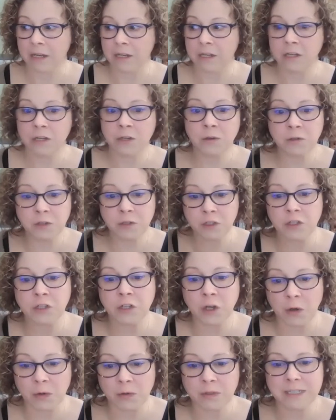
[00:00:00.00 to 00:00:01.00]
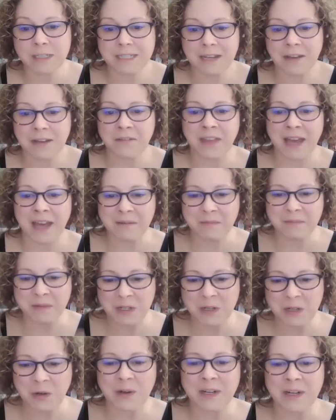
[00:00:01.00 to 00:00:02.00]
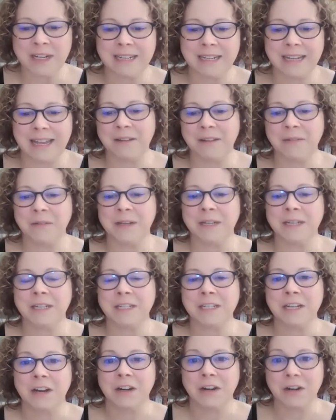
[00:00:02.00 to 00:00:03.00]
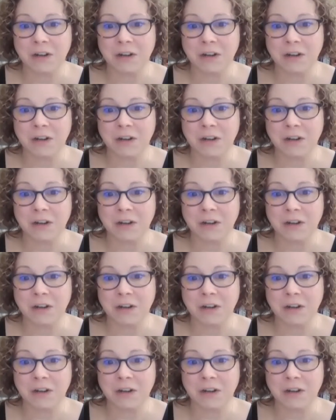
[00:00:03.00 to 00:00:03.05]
a huge dose of that majority language